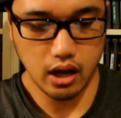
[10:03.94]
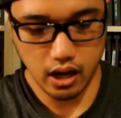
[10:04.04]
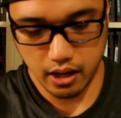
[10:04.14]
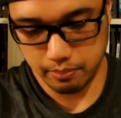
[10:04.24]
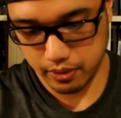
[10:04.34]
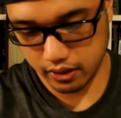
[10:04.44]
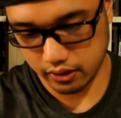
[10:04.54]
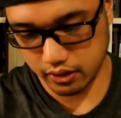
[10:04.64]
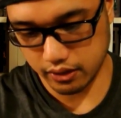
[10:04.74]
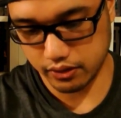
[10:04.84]
I
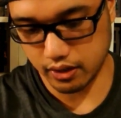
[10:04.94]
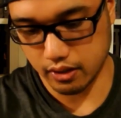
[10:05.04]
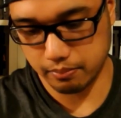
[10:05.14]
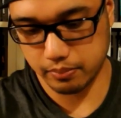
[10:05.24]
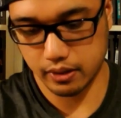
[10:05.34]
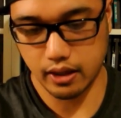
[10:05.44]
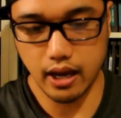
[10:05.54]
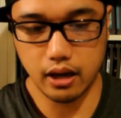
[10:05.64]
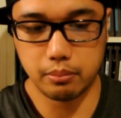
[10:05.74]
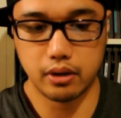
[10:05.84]
picked this up
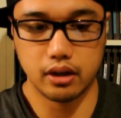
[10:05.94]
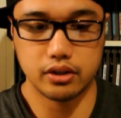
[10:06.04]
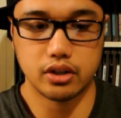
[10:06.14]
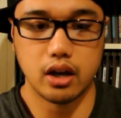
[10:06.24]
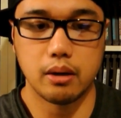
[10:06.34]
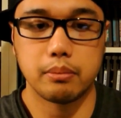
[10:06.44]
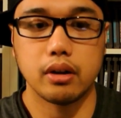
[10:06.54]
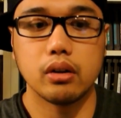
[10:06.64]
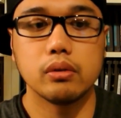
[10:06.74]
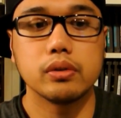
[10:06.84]
at a pawn shop.
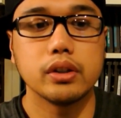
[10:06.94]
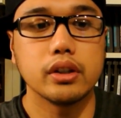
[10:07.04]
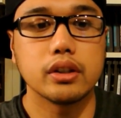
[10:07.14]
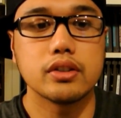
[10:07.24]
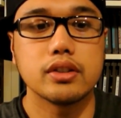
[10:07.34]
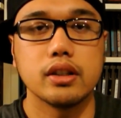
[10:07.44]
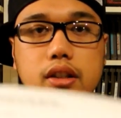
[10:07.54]
Hopefully you can see